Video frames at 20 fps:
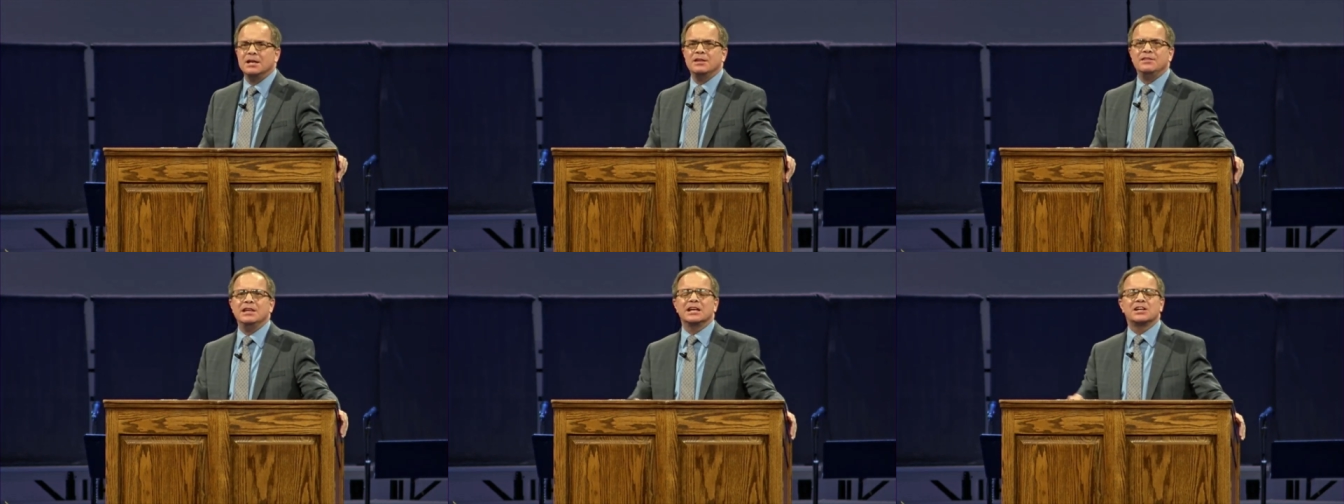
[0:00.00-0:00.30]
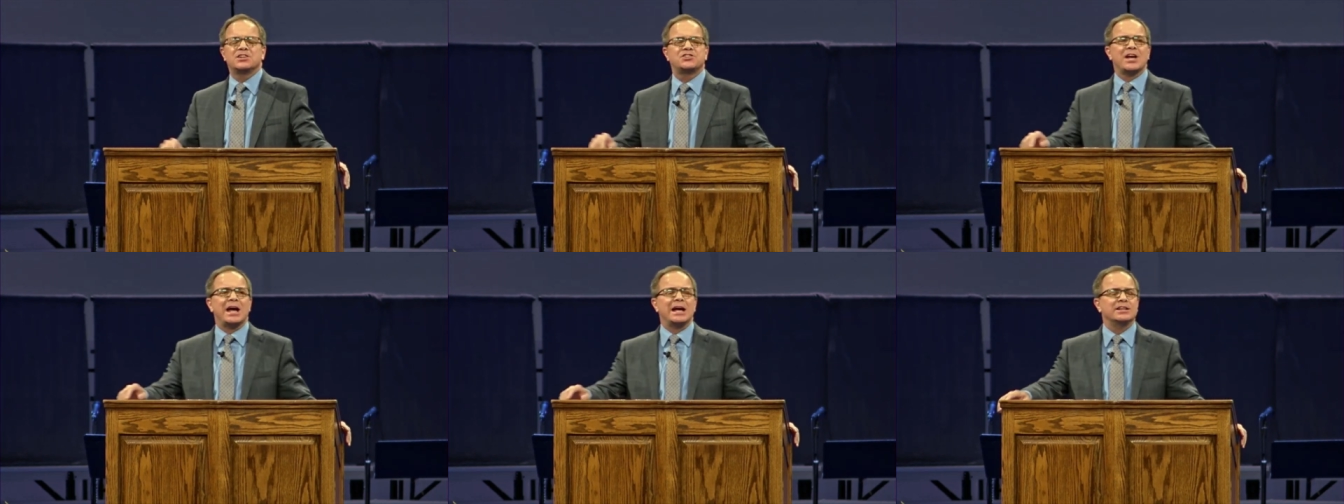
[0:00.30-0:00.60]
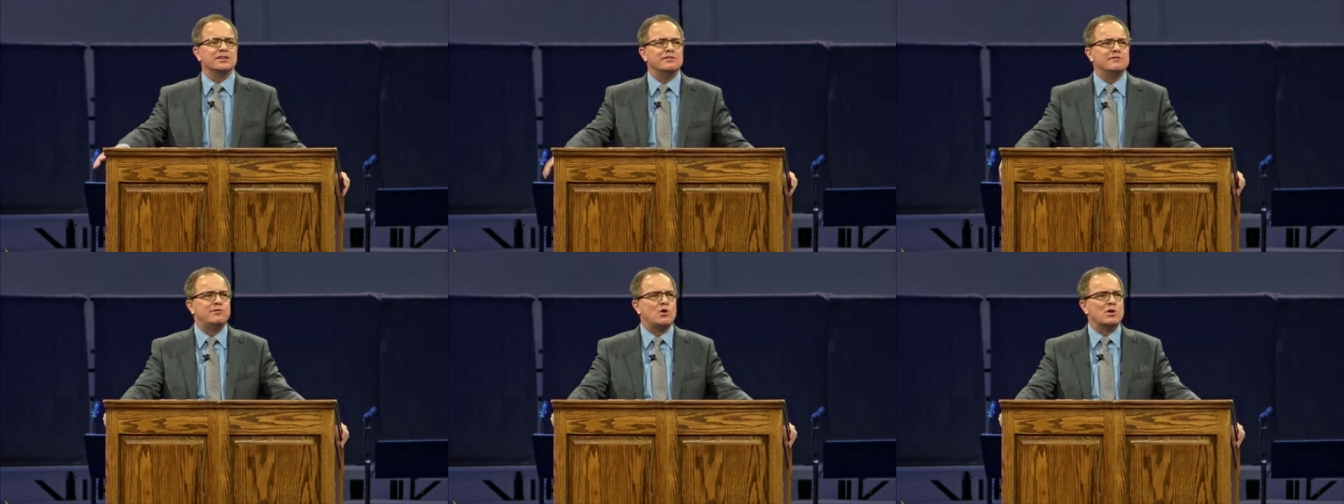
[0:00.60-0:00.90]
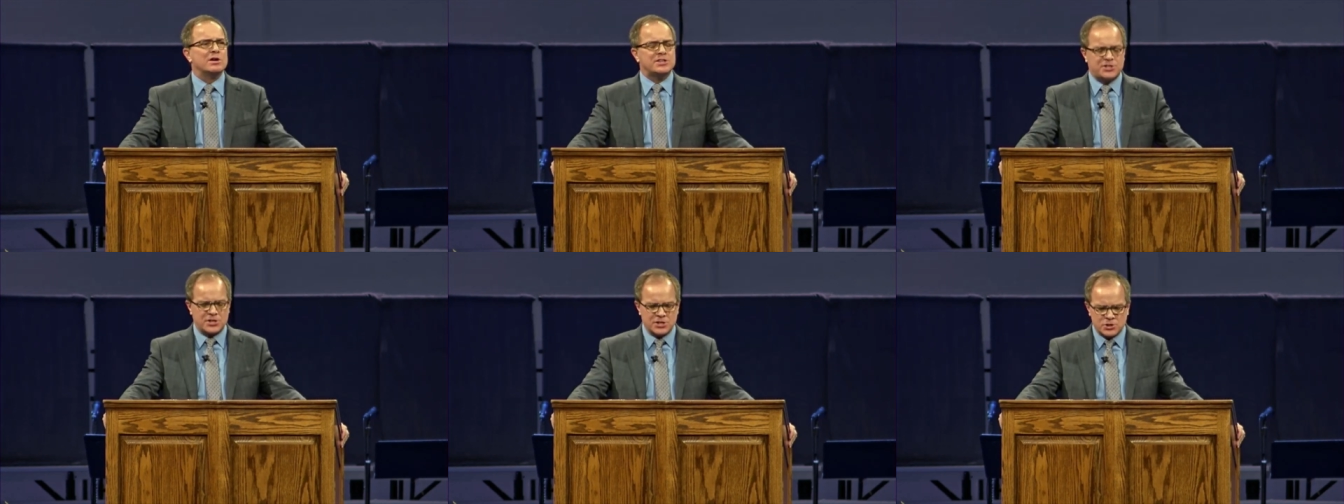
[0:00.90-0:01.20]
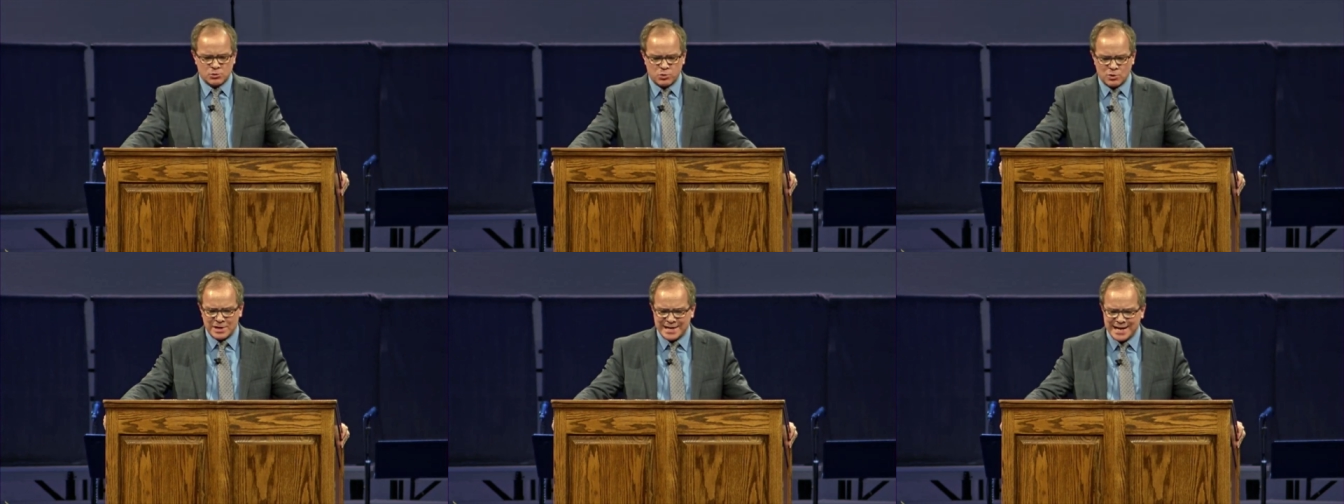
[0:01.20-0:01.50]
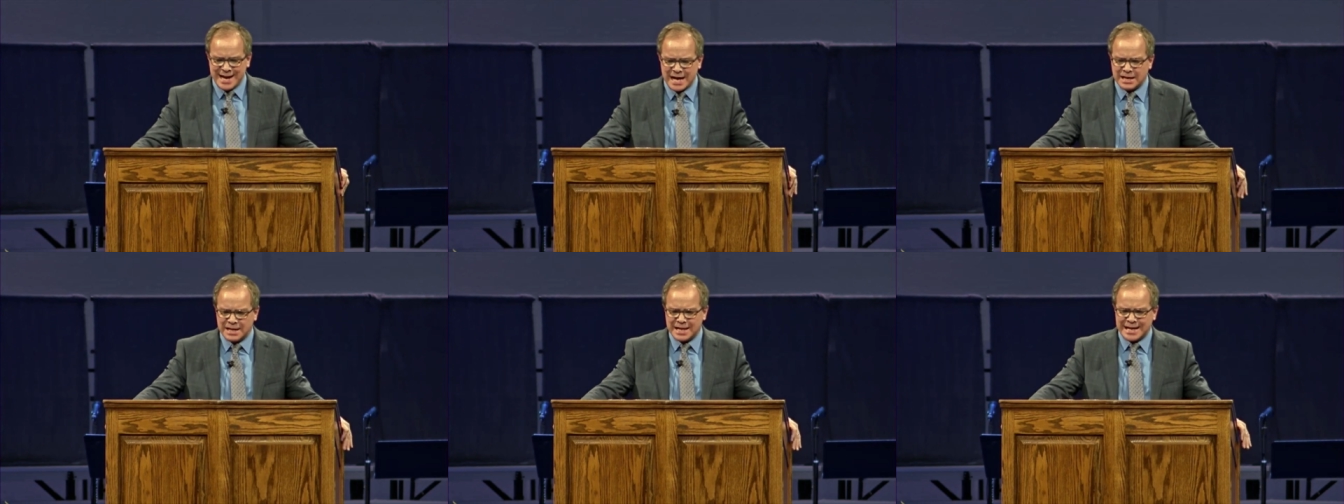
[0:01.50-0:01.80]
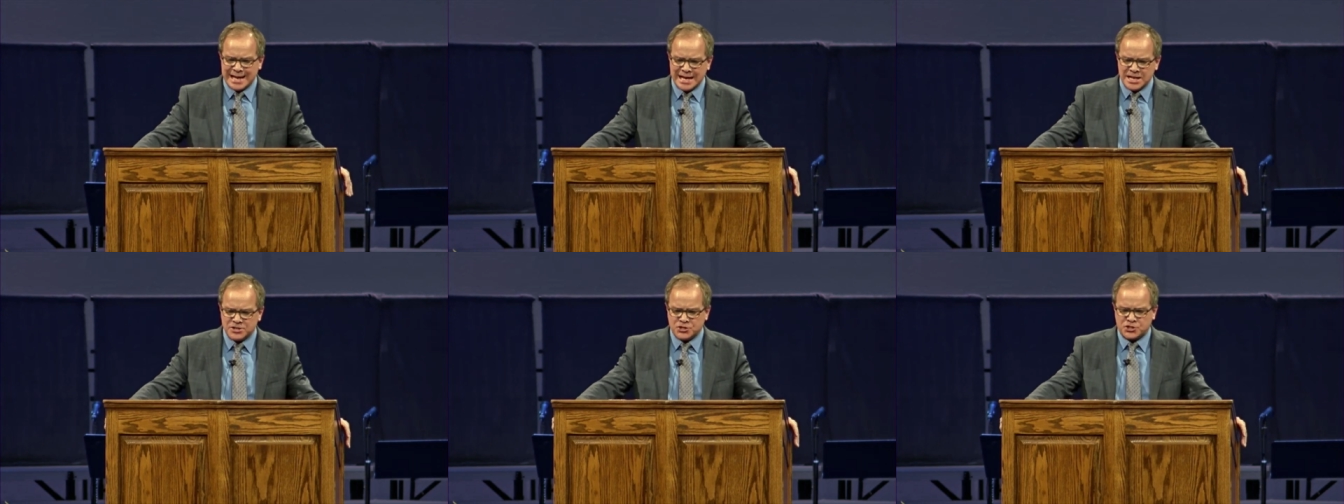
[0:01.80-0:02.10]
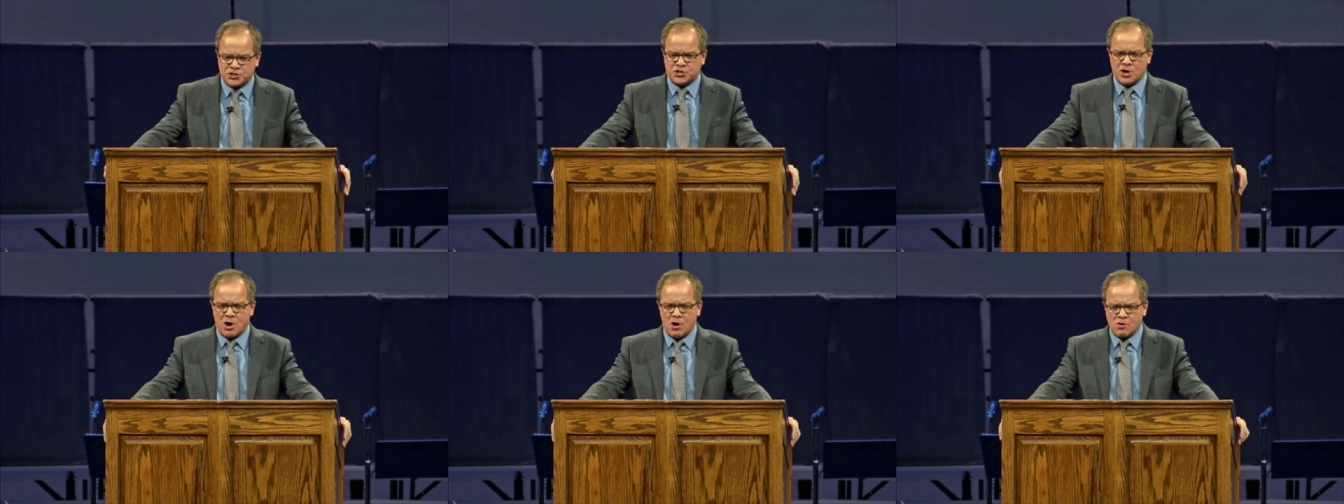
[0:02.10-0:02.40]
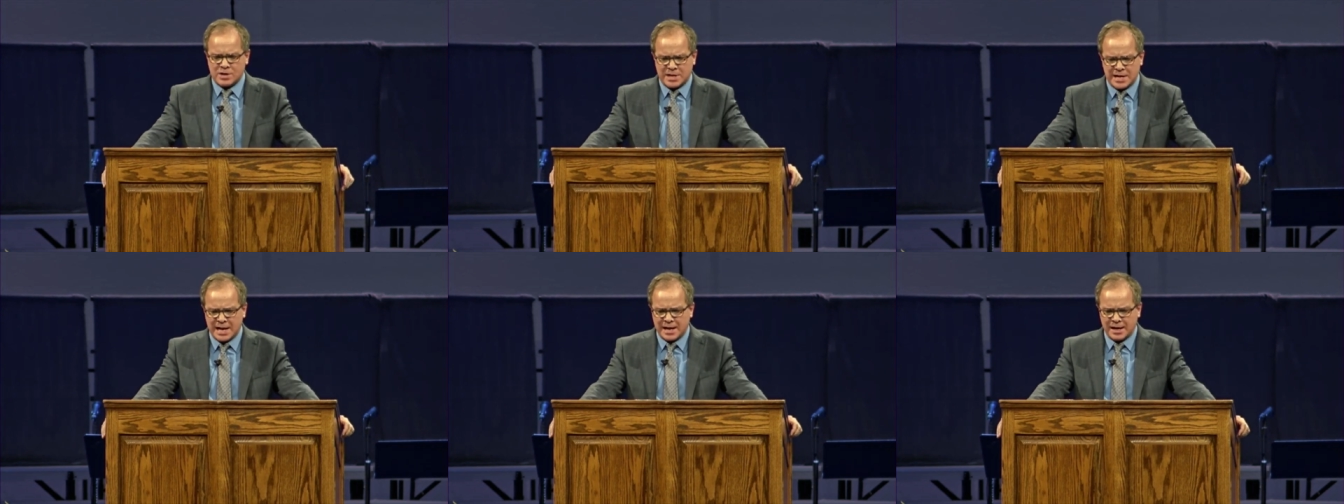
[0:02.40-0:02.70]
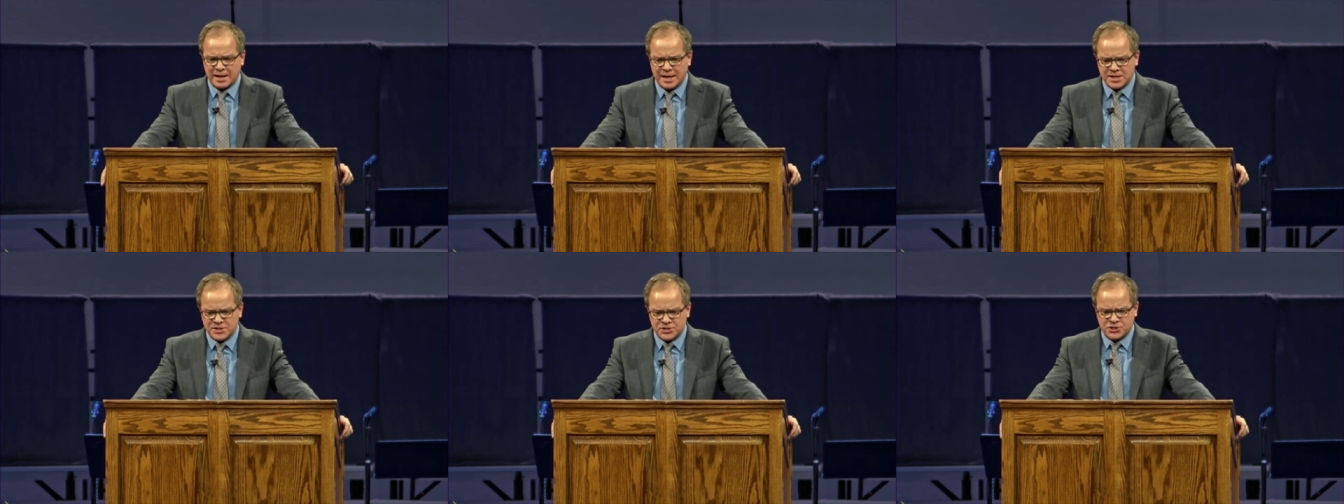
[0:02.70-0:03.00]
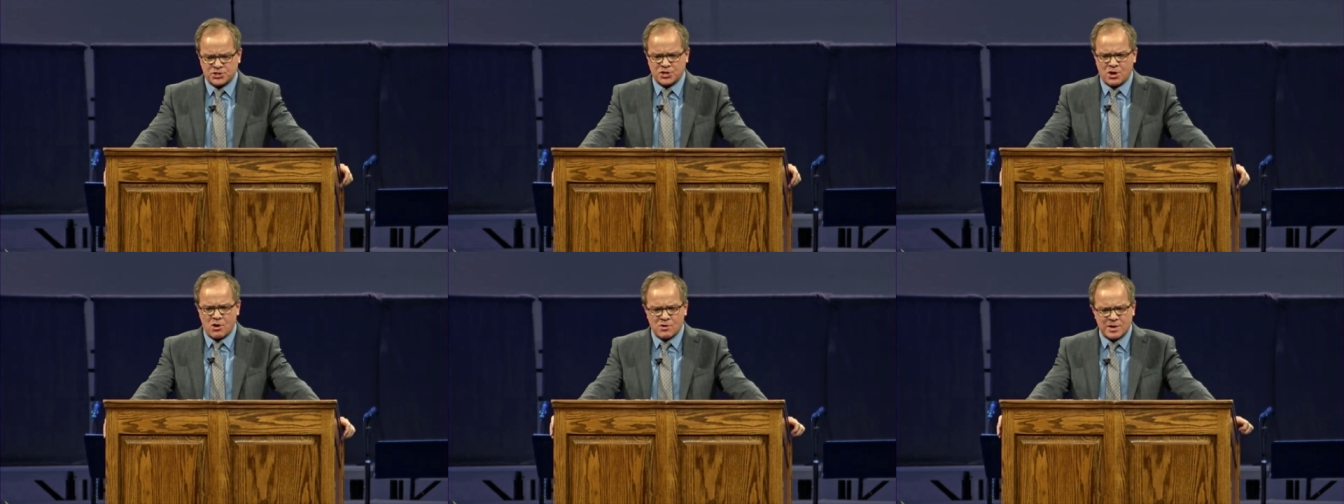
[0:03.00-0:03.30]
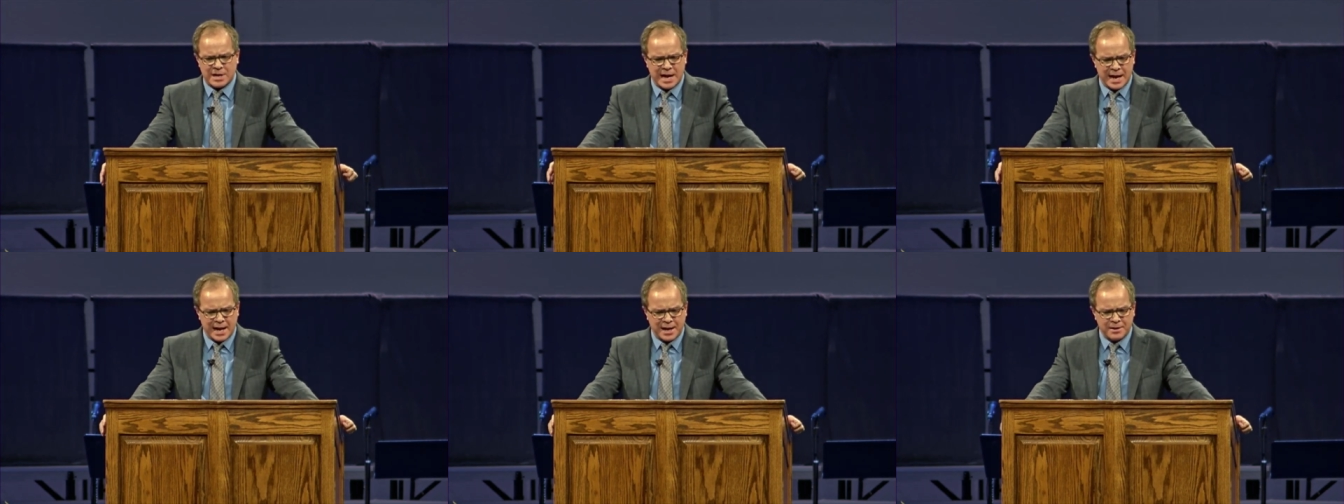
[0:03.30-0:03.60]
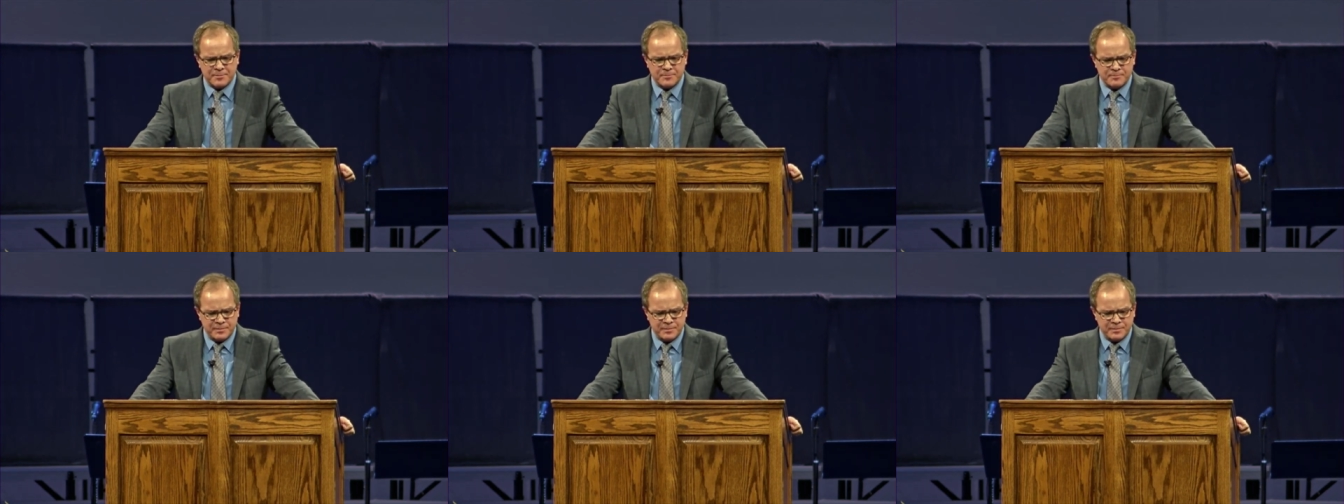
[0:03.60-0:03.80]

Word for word: The excited voices were yelling, He's choking, he's choking.